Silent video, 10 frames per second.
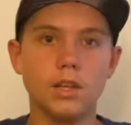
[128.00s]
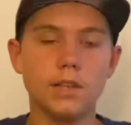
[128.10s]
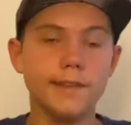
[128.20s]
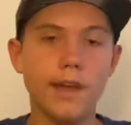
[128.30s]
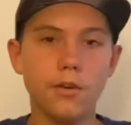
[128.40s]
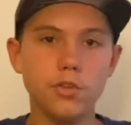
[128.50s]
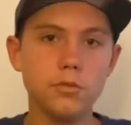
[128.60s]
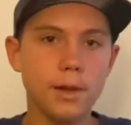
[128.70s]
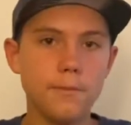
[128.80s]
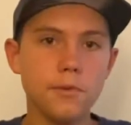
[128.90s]
Now,
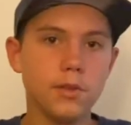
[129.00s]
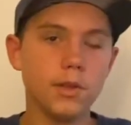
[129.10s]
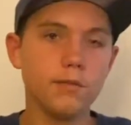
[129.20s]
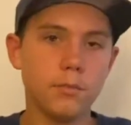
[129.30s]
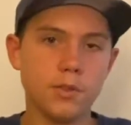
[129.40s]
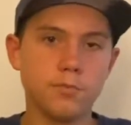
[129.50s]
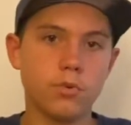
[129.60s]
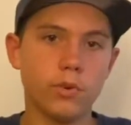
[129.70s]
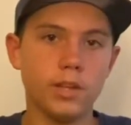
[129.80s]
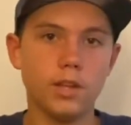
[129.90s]
you might be thinking from this
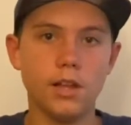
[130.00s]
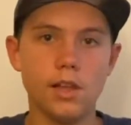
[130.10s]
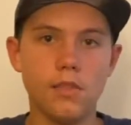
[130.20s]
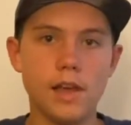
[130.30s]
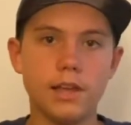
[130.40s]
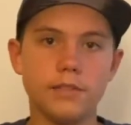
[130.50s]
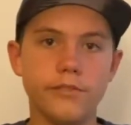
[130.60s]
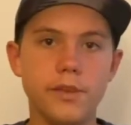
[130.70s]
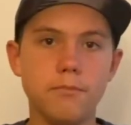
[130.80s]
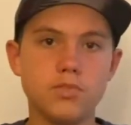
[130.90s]
point that
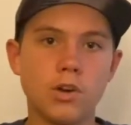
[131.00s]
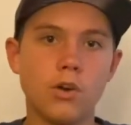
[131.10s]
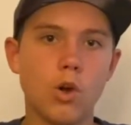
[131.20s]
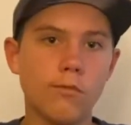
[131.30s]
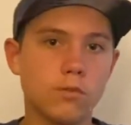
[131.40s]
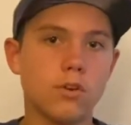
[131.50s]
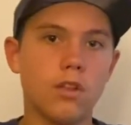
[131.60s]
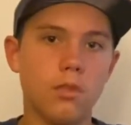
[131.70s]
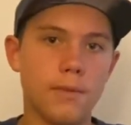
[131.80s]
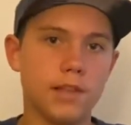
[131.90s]
NiMhs are
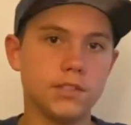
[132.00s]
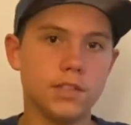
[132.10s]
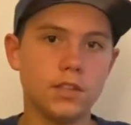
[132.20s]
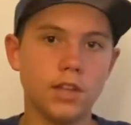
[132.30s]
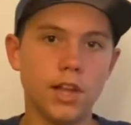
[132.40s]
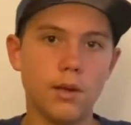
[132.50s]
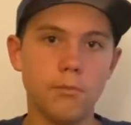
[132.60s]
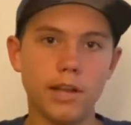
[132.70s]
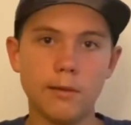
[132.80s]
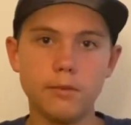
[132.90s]
overall the best,
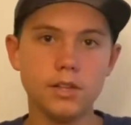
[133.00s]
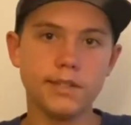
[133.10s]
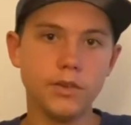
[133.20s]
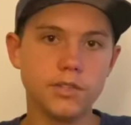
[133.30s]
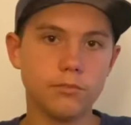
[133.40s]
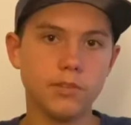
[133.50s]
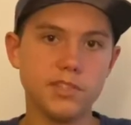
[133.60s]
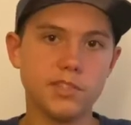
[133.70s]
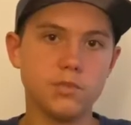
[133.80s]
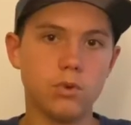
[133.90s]
but I'm going to tell you some
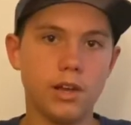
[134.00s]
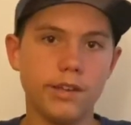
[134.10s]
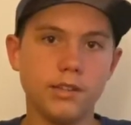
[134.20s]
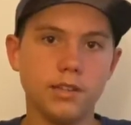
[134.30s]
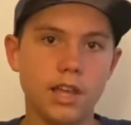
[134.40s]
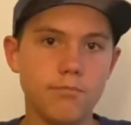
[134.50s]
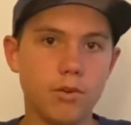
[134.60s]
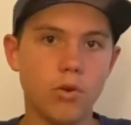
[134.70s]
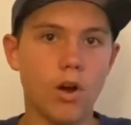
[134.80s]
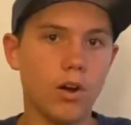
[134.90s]
reasons why
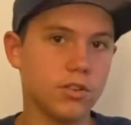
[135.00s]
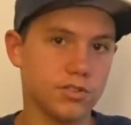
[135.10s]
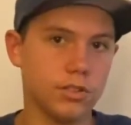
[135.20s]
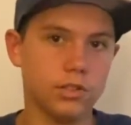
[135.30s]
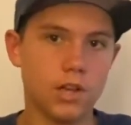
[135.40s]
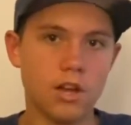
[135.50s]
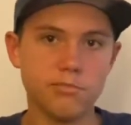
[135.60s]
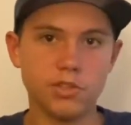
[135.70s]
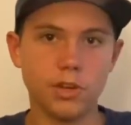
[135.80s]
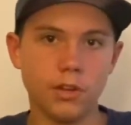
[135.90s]
LiPo are still an
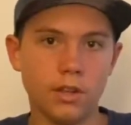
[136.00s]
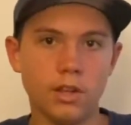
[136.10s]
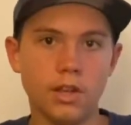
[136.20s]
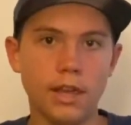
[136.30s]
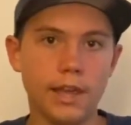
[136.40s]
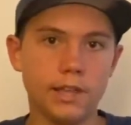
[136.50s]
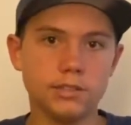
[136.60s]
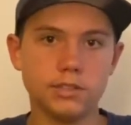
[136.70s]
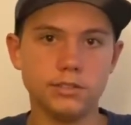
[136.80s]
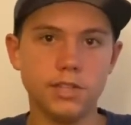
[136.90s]
option
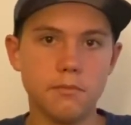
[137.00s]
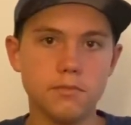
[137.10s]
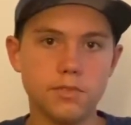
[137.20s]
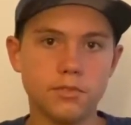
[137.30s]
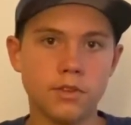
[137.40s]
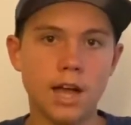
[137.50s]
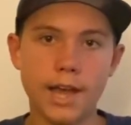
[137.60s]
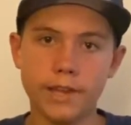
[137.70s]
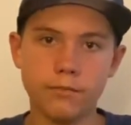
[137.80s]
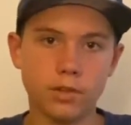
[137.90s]
and NiMhs
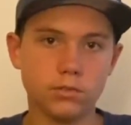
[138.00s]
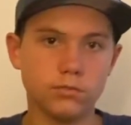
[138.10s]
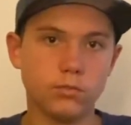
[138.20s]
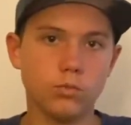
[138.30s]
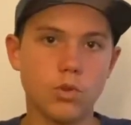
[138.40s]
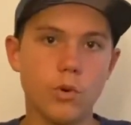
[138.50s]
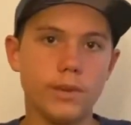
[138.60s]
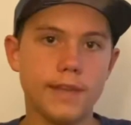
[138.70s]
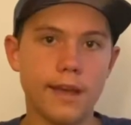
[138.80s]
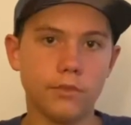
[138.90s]
kind of are
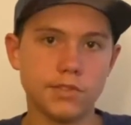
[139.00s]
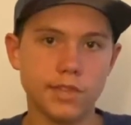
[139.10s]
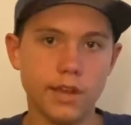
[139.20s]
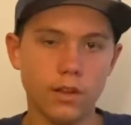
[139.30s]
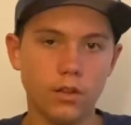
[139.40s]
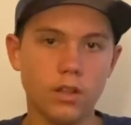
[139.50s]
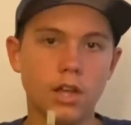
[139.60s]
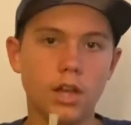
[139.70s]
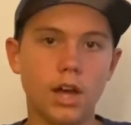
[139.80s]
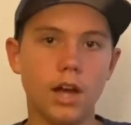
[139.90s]
going down the scale.
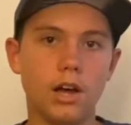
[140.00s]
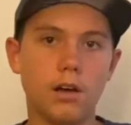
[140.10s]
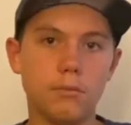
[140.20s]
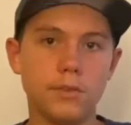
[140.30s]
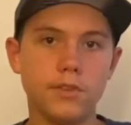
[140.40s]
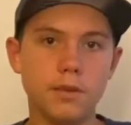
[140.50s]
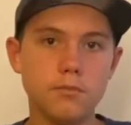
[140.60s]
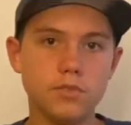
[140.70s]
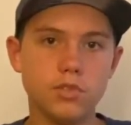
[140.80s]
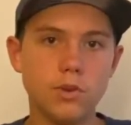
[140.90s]

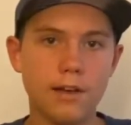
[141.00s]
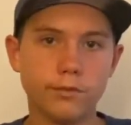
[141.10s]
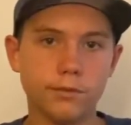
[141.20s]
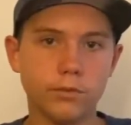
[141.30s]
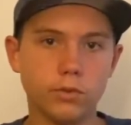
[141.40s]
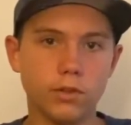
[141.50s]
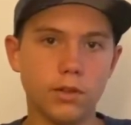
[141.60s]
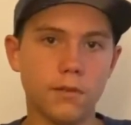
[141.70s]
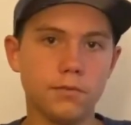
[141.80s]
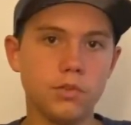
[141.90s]
NiMhs do have
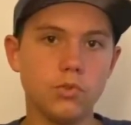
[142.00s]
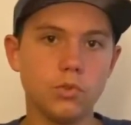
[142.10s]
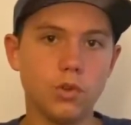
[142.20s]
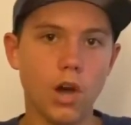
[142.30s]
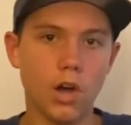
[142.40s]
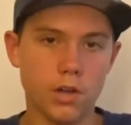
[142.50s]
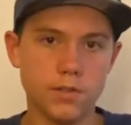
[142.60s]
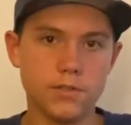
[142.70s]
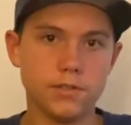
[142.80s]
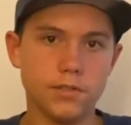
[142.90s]
a few
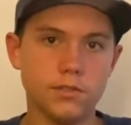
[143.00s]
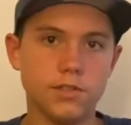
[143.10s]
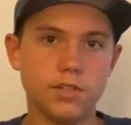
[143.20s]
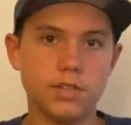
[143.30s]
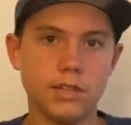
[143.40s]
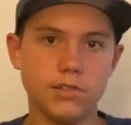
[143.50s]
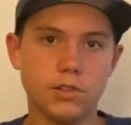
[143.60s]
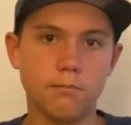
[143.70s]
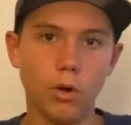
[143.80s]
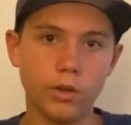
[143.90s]
cons, such as
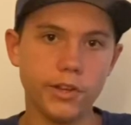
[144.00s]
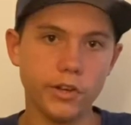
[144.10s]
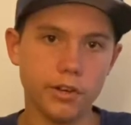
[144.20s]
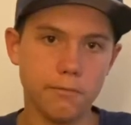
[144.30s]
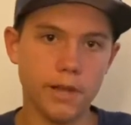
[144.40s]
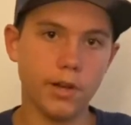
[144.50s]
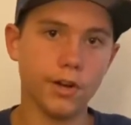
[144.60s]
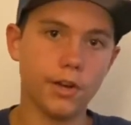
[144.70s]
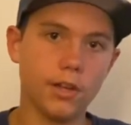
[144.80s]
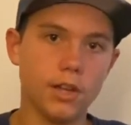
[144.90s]
they're bulkier and
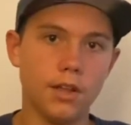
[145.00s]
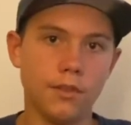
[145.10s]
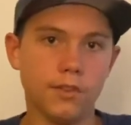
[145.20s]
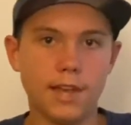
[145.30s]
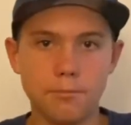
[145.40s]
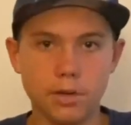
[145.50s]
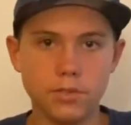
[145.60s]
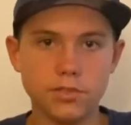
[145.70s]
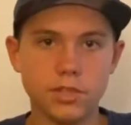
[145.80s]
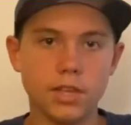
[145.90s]
bigger than
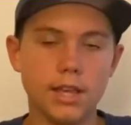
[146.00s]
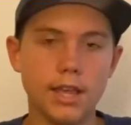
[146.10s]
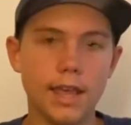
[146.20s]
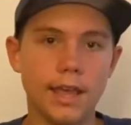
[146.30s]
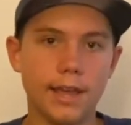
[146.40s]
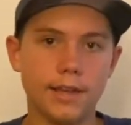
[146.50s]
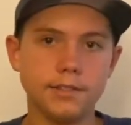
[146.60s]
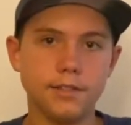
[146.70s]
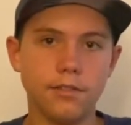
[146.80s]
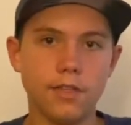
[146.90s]
LiPos,
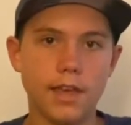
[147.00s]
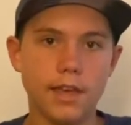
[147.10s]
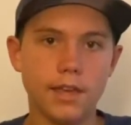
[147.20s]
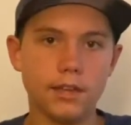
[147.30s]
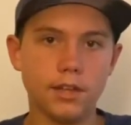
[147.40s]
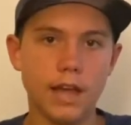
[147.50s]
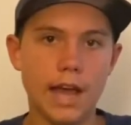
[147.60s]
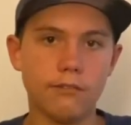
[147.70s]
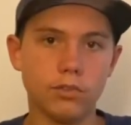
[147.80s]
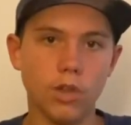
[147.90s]
and they
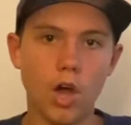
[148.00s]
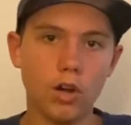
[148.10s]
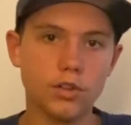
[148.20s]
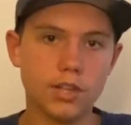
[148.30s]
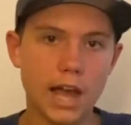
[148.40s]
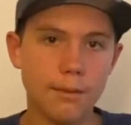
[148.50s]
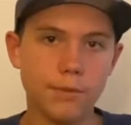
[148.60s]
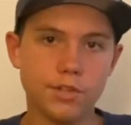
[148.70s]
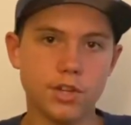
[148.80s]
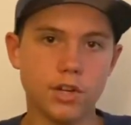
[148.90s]
have a longer time
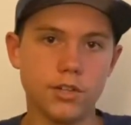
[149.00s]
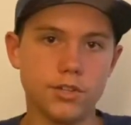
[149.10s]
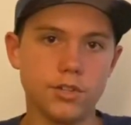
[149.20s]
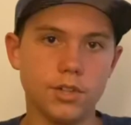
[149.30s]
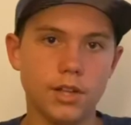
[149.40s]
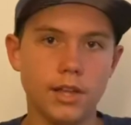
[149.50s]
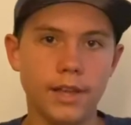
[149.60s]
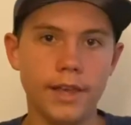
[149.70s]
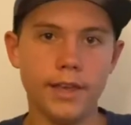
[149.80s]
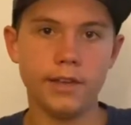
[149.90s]
to charge,
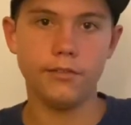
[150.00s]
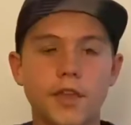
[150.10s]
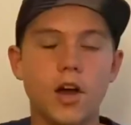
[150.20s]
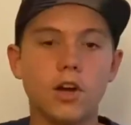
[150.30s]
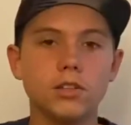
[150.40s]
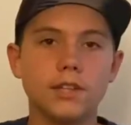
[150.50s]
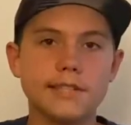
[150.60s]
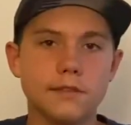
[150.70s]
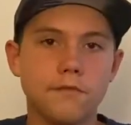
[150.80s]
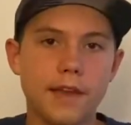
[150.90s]
and they are
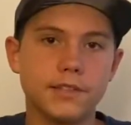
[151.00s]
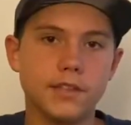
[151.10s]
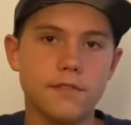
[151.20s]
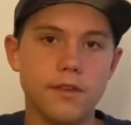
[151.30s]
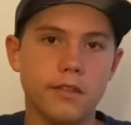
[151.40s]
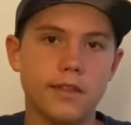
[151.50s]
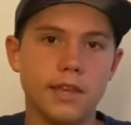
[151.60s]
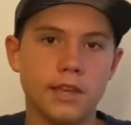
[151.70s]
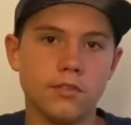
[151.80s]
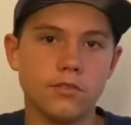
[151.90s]
less effective, and they